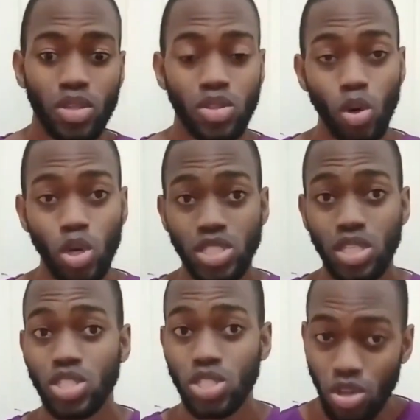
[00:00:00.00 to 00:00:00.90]
those
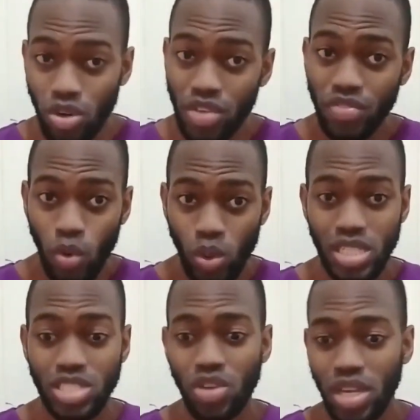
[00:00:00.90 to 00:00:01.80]
sugary foods
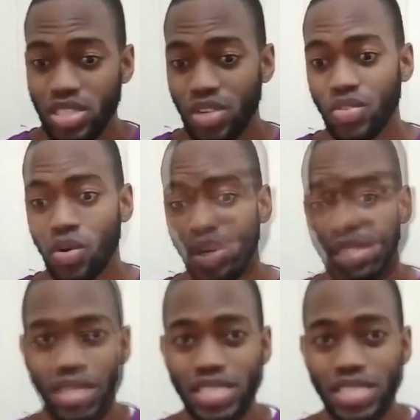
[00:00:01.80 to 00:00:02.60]
and drinks, of course.